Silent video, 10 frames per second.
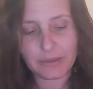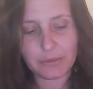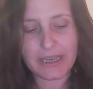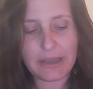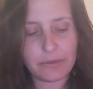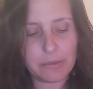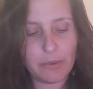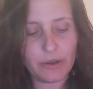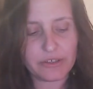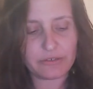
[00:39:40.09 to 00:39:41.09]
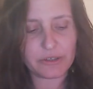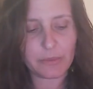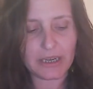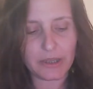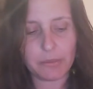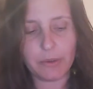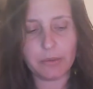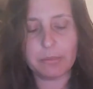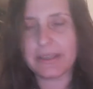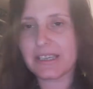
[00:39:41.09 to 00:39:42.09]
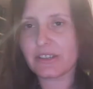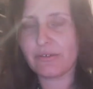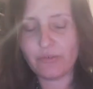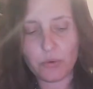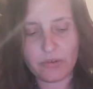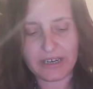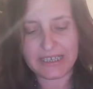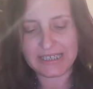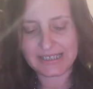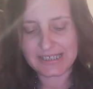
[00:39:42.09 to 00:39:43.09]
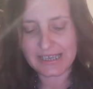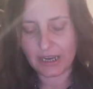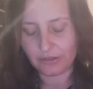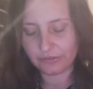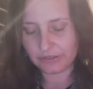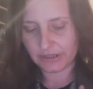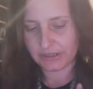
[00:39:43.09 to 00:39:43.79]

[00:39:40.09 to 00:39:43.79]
We'll count the miser as well at the bottom, but that's a 4 in itself.